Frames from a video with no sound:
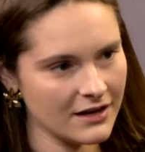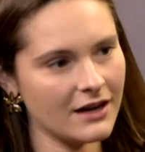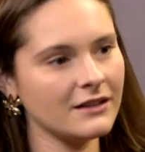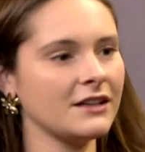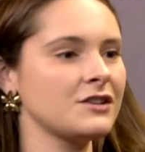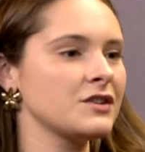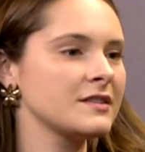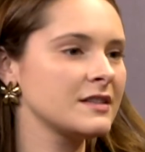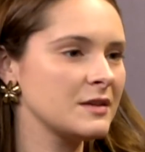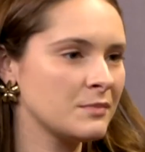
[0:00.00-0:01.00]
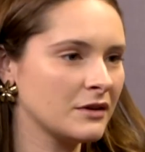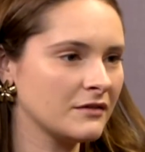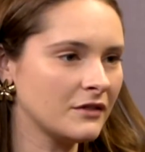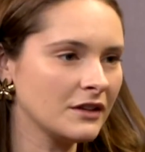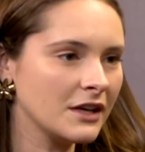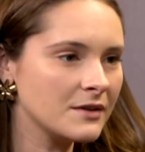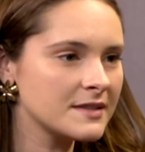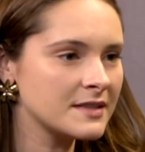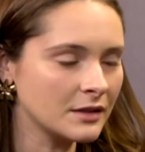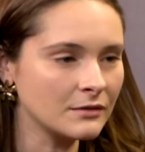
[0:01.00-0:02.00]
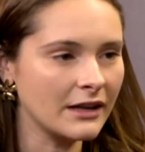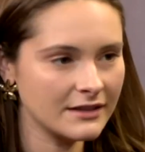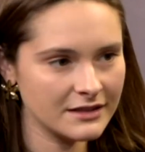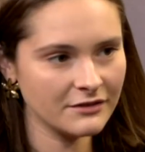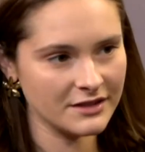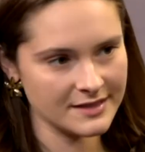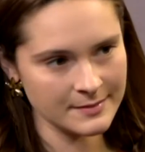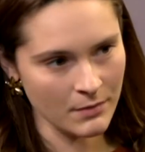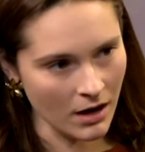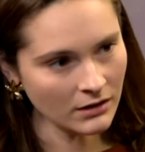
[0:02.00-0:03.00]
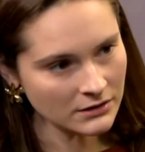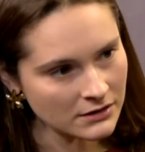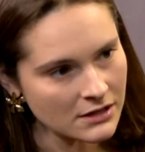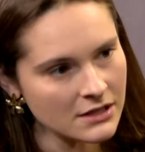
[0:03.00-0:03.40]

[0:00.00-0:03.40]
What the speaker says: electricity portfolio is still relatively small.